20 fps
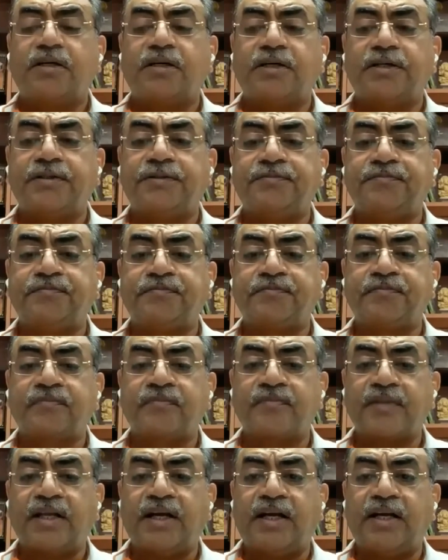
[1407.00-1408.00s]

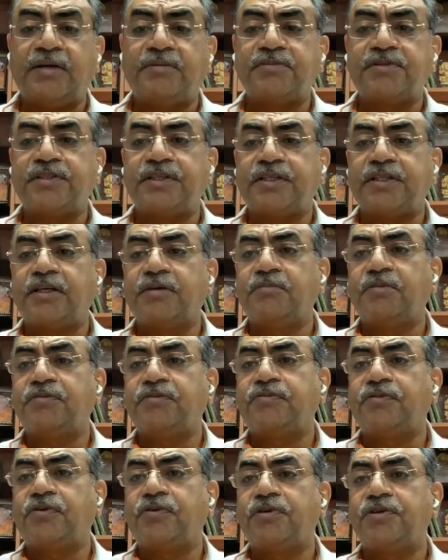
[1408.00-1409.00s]
I am sitting
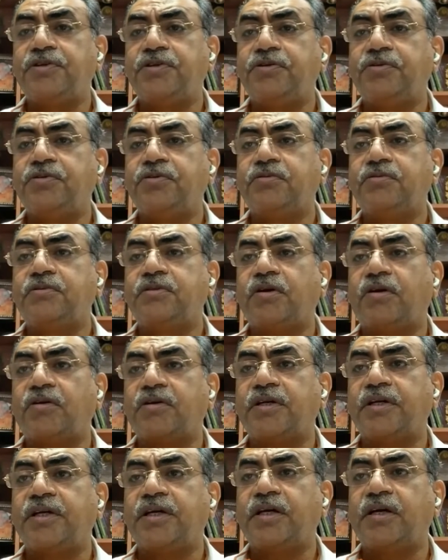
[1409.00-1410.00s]
before you
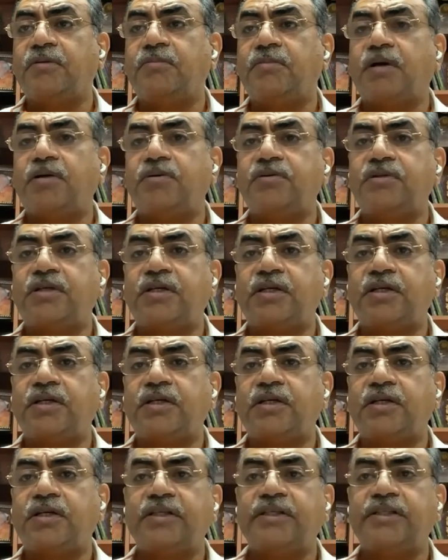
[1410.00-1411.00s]
talking about
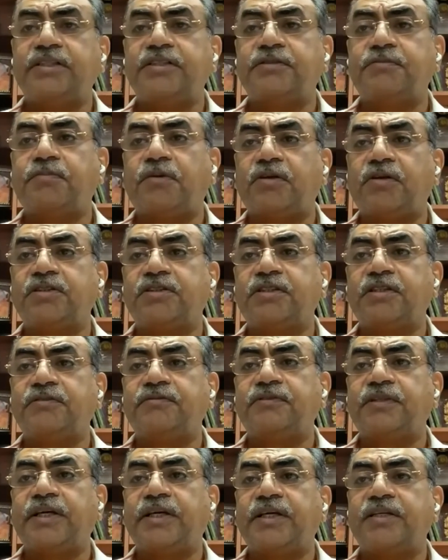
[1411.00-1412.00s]
these
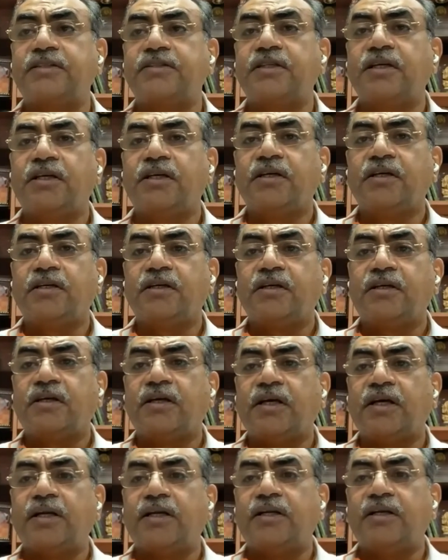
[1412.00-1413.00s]
positive things,
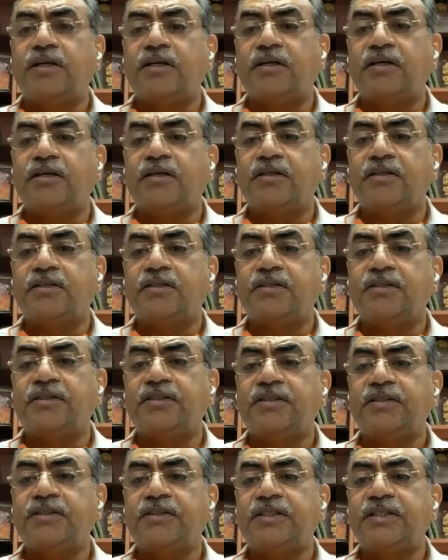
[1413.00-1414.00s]
and
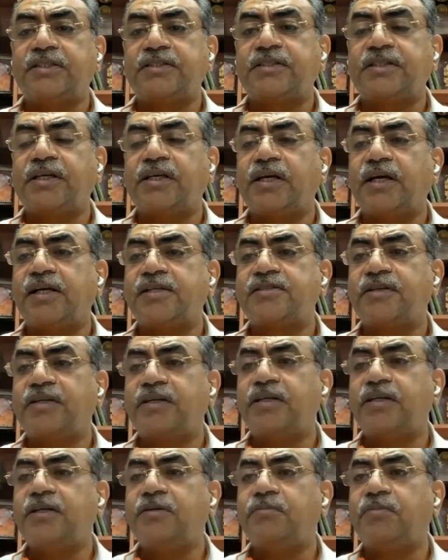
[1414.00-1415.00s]
this thing has
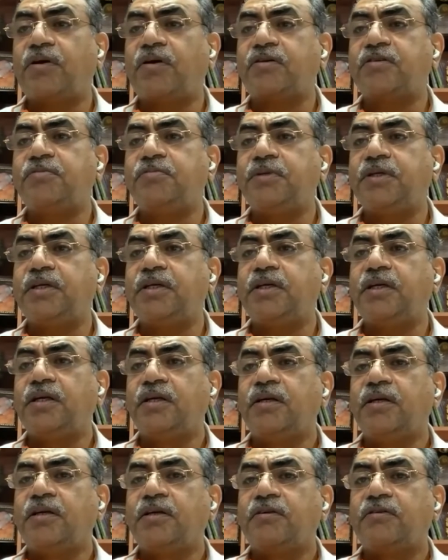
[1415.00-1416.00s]
really brought
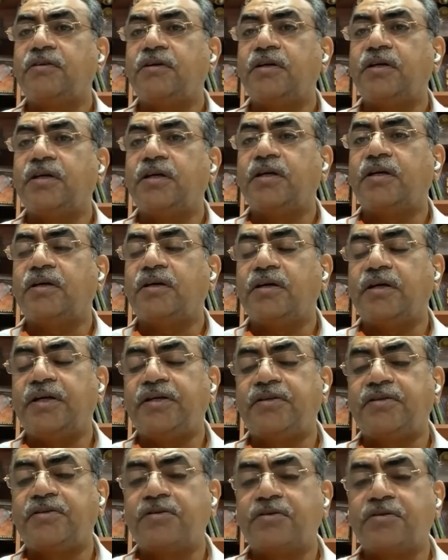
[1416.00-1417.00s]
me
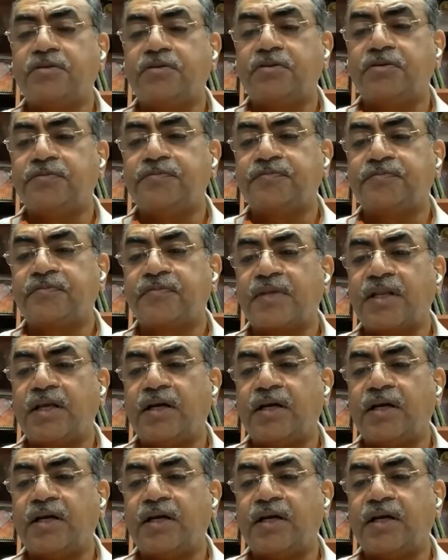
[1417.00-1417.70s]
into